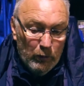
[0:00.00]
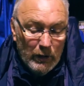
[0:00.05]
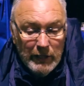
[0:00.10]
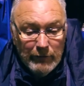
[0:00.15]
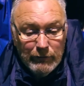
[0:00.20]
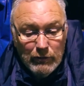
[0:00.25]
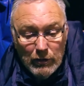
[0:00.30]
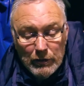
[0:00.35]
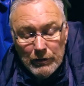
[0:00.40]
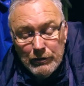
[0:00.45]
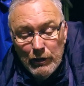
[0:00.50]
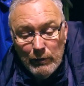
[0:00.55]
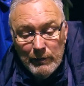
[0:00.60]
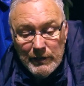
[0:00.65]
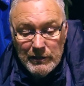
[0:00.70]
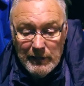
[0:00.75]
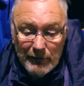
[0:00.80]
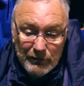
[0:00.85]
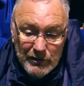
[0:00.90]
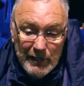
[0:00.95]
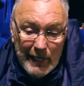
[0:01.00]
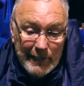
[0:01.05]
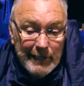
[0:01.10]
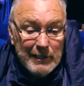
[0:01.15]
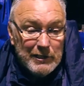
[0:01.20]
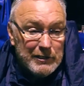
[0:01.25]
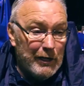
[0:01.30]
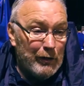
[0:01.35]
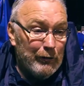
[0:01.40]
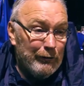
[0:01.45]
what they've got to do is they've set
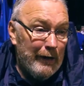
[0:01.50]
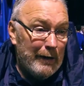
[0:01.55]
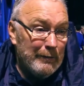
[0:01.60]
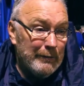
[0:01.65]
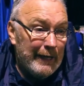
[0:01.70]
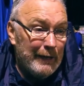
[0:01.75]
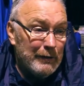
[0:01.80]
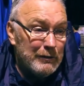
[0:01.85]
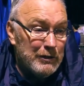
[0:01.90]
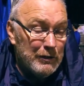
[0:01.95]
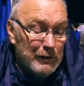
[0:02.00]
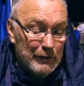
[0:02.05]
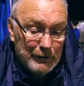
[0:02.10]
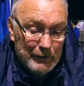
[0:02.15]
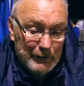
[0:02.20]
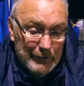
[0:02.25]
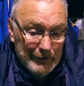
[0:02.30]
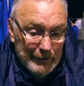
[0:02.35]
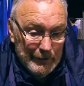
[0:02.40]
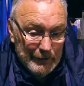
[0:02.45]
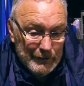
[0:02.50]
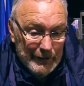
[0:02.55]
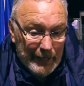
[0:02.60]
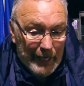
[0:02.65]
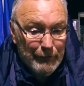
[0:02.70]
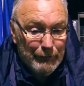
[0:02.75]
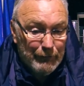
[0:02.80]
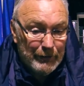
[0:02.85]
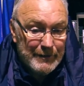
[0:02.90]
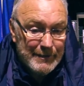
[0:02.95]
themselves up now to
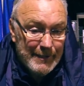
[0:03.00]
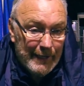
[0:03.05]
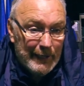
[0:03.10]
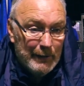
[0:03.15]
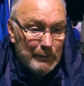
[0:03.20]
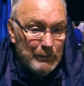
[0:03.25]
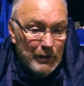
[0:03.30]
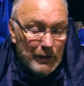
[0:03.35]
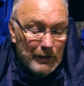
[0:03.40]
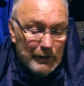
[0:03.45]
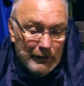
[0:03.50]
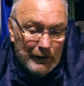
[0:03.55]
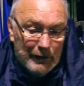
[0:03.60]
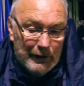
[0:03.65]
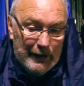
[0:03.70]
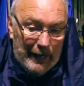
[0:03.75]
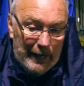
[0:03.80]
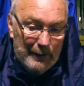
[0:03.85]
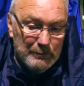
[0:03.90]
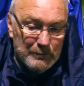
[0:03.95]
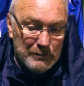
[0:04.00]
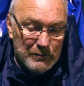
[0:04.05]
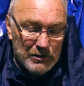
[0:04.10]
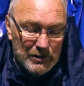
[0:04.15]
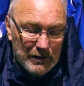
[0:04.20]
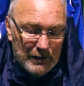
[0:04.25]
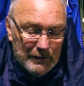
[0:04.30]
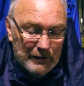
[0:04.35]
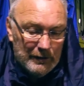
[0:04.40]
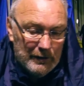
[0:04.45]
every team that comes
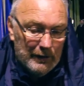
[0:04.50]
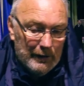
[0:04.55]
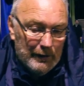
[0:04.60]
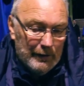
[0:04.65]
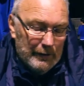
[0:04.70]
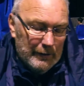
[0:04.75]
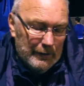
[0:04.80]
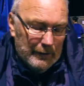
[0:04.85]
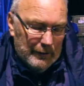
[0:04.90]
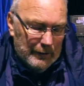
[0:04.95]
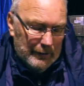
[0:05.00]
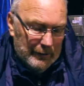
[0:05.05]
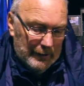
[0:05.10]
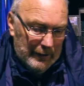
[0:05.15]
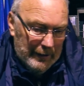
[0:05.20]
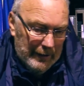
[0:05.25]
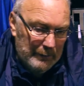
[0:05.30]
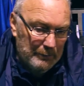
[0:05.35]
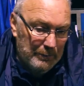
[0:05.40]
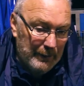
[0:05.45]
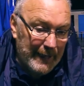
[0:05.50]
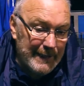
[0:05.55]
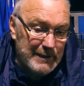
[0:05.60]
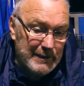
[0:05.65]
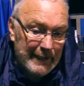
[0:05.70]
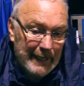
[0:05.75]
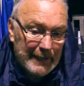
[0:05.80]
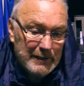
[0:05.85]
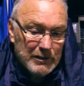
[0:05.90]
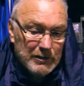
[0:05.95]
and plays
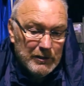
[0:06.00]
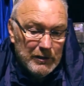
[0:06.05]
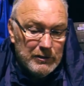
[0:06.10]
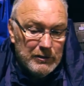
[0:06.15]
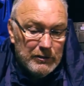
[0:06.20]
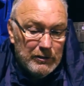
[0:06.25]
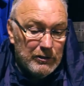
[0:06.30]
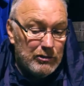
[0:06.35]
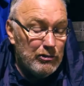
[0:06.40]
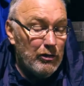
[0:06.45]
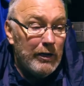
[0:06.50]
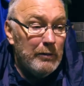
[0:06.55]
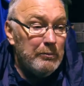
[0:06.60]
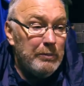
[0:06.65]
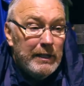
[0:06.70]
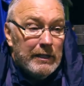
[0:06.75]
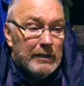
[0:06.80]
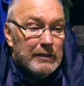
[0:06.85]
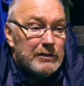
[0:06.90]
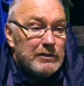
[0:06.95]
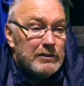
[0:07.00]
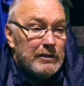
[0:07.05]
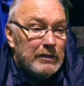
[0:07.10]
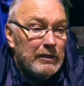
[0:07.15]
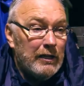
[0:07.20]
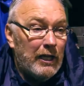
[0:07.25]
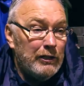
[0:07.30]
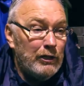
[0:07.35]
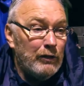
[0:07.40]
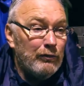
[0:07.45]
against us to try and beat us.
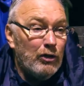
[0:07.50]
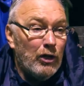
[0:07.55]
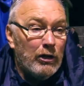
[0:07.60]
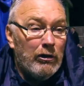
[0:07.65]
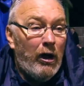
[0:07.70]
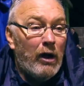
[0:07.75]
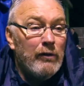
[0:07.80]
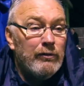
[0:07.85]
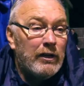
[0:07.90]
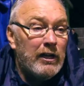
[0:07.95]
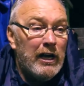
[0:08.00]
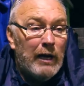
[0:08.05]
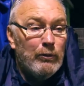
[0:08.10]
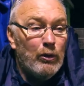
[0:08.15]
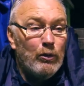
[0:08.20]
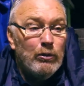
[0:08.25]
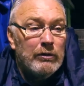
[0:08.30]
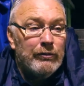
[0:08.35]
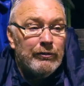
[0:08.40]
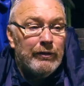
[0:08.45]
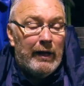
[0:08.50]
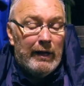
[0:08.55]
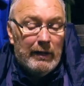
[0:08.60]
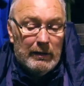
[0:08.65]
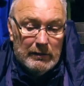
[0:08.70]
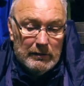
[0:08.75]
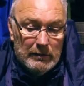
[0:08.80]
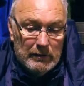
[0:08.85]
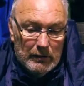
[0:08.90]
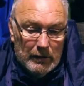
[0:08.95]
And you've got to overcome all of that.
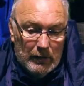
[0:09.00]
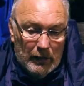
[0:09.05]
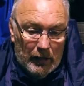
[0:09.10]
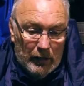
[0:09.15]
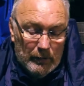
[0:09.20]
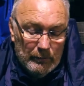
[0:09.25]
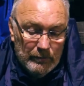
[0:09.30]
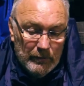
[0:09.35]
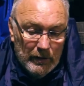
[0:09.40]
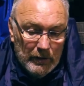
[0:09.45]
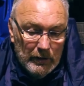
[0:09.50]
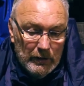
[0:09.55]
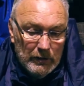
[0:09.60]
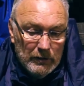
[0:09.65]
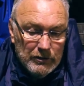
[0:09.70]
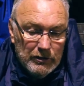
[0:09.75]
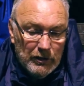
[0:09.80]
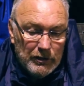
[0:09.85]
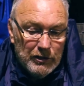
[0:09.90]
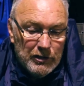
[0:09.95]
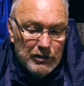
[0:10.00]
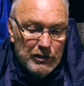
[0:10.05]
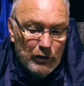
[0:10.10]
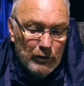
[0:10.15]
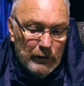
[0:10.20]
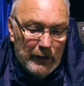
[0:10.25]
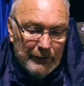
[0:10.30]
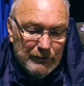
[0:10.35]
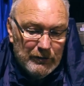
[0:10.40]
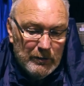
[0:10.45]
So you
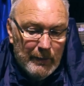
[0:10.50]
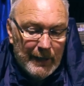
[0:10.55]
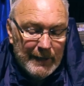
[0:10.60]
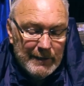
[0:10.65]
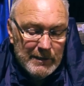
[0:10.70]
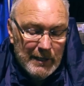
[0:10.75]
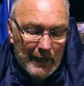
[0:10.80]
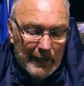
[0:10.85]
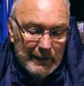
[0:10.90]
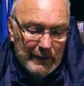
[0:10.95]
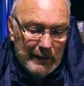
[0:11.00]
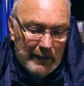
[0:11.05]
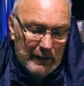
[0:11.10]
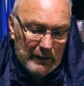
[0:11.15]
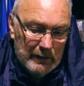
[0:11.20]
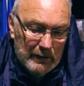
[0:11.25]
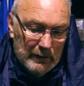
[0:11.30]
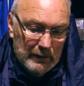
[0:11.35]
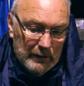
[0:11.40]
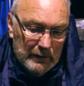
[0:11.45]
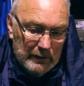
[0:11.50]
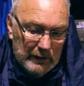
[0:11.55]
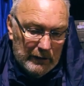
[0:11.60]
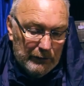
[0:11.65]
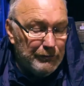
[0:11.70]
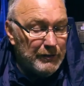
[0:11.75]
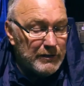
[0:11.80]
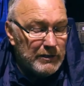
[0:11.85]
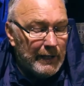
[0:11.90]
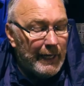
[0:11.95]
still have to maintain that
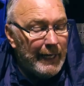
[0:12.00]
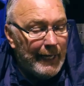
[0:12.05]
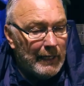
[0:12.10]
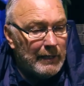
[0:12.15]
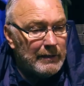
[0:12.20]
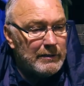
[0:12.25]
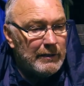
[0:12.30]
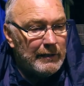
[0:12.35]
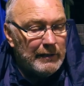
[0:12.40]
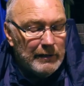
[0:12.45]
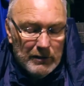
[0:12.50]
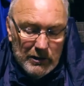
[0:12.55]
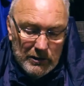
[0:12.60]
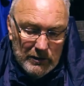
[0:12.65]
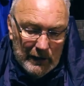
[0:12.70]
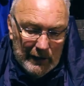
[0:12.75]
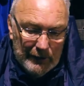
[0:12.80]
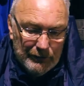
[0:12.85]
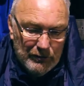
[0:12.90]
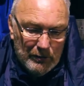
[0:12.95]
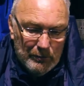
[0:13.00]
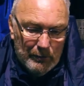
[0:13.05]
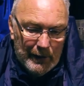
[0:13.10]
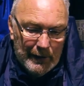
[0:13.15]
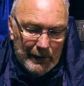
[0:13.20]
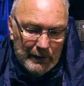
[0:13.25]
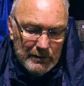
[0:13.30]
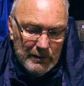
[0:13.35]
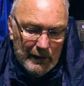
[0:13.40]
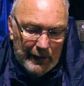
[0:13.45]
physicality. You still have to
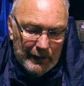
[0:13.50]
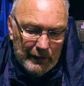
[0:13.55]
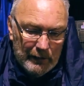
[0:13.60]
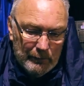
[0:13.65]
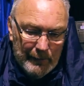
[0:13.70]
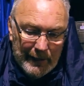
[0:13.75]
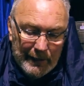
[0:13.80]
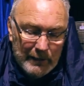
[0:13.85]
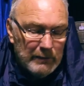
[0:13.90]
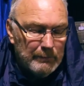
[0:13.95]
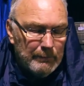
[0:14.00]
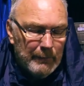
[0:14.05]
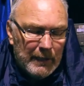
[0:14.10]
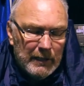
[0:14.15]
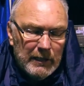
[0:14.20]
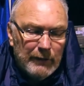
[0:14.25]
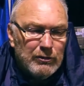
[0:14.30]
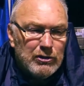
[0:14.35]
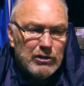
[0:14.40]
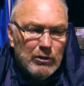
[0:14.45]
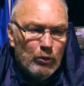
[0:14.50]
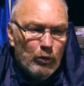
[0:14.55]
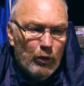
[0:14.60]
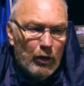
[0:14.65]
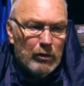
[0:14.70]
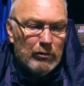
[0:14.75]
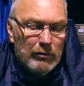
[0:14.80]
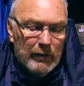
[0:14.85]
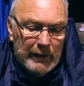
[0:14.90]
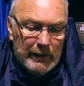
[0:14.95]
maintain a magnificent
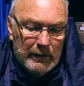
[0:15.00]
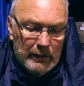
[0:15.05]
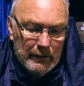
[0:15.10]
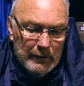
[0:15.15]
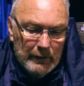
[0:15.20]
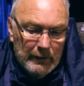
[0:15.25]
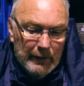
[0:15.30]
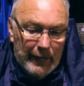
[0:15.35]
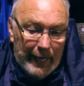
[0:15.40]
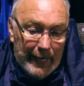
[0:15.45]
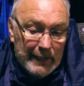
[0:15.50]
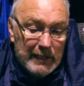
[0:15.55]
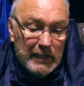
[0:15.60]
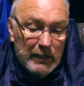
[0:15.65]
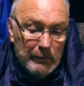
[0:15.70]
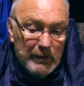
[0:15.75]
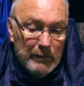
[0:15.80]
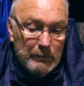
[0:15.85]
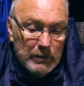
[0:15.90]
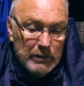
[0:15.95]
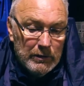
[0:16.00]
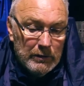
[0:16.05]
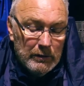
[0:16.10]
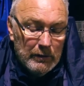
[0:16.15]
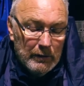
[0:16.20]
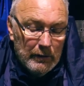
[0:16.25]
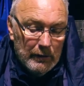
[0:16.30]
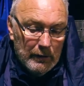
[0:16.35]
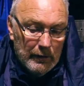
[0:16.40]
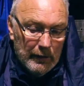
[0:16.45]
work rate and commitment.
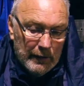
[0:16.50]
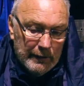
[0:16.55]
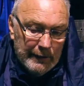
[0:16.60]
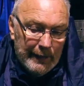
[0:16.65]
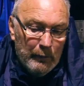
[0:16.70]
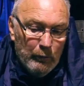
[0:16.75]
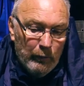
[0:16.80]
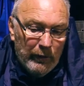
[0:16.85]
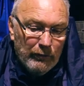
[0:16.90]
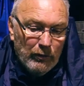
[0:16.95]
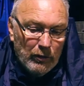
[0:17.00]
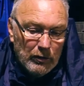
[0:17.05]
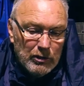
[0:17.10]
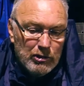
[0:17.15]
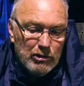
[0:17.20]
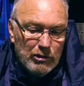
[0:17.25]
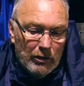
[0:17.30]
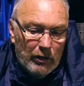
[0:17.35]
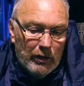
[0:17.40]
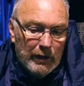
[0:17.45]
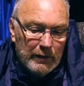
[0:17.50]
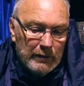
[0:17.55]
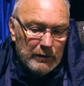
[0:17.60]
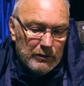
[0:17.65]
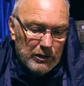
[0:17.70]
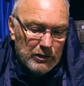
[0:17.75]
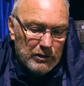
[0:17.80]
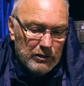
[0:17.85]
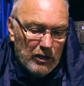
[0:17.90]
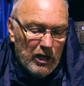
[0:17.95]
And then we've got to try and
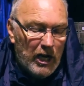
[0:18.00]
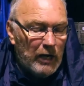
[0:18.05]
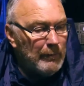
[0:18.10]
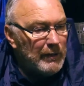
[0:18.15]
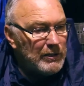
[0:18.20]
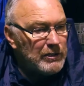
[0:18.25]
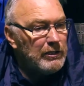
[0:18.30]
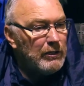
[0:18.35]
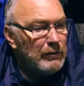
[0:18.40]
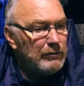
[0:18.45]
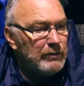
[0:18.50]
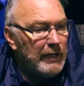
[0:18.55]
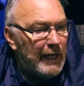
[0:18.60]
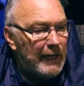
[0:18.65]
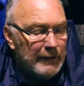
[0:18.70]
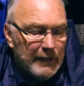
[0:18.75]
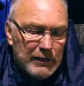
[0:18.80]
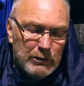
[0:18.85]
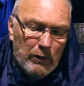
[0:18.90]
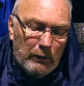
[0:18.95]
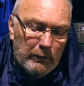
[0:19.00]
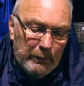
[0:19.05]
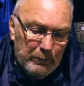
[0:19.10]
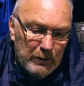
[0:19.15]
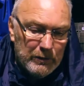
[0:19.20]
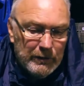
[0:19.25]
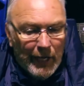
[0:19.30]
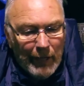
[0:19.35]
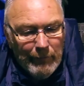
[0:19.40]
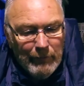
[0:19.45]
just calm ourselves down. That's why we
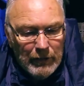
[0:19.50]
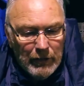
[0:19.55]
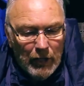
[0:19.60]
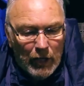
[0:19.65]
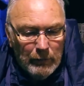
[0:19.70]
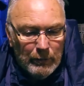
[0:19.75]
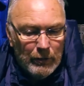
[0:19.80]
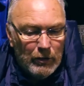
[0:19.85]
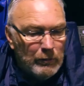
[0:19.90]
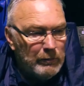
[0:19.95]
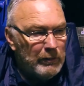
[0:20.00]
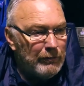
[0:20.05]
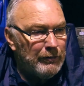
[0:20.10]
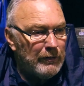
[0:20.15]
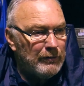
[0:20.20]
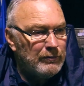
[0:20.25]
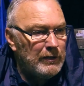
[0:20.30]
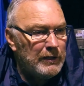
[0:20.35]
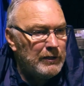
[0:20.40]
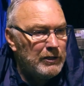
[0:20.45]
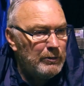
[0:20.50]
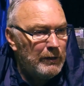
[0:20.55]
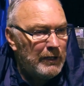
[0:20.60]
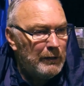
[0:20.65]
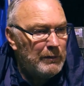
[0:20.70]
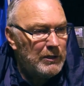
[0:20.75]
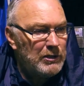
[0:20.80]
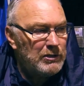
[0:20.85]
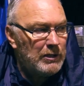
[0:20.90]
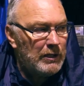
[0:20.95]
put David Noble on with 15, 20
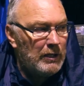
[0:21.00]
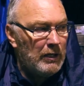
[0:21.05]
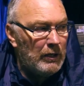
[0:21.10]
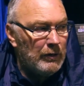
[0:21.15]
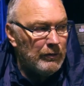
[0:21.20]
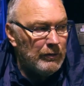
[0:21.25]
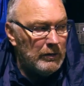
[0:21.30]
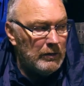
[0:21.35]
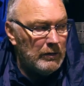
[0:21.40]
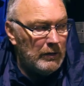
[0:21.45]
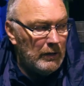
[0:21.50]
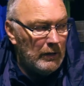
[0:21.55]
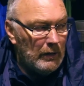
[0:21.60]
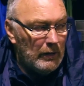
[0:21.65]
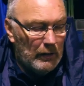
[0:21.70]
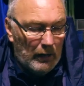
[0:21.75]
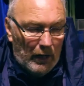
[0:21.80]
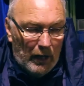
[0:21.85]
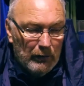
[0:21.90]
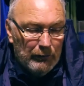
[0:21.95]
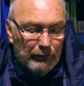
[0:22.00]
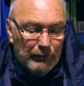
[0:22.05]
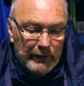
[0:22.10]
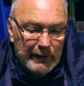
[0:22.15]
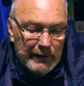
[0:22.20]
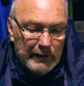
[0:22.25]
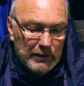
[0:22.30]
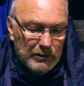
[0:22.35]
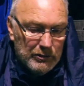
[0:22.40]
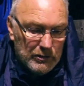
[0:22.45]
minutes to go, that hopefully
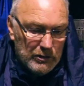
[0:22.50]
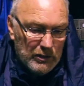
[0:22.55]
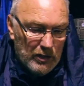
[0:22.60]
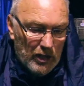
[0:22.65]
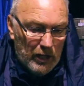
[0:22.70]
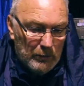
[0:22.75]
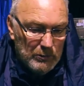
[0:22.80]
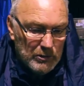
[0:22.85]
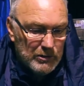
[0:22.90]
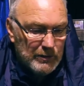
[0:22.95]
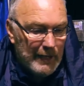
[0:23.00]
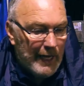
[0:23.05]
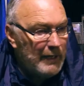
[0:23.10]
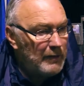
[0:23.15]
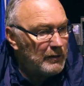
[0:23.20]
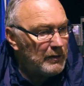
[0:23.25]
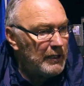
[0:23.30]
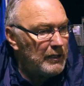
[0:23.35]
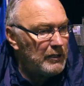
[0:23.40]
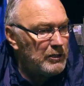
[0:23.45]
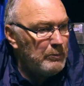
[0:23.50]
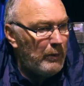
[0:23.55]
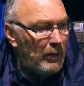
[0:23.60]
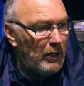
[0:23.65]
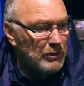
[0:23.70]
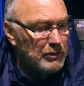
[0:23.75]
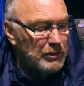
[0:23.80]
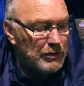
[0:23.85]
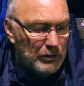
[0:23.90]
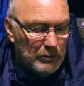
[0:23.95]
he could just calm us down and get us
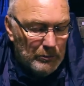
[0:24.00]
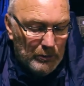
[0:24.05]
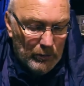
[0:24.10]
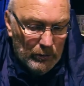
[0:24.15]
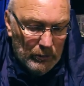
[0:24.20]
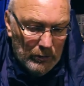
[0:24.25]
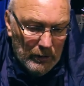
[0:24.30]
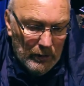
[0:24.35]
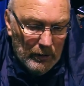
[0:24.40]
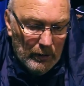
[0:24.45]
passing the ball.